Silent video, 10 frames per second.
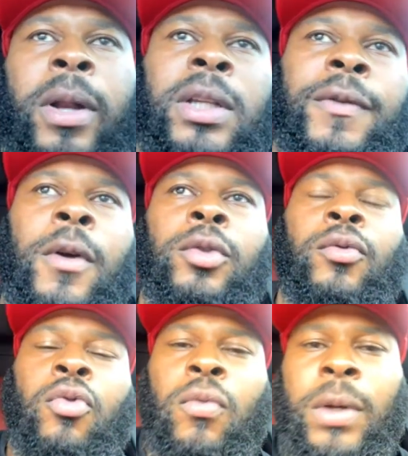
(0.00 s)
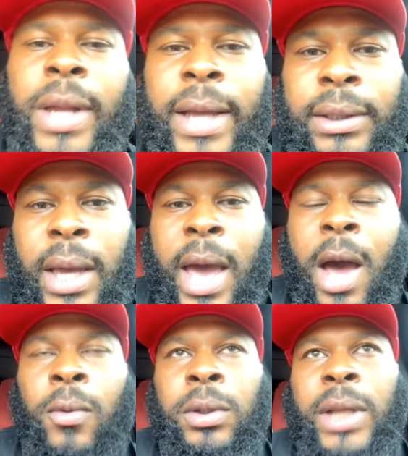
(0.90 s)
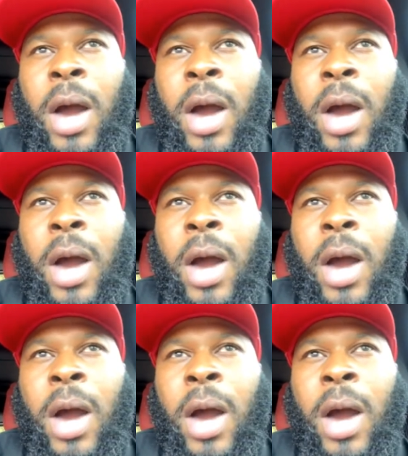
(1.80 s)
part of his first recruiting class at Howard.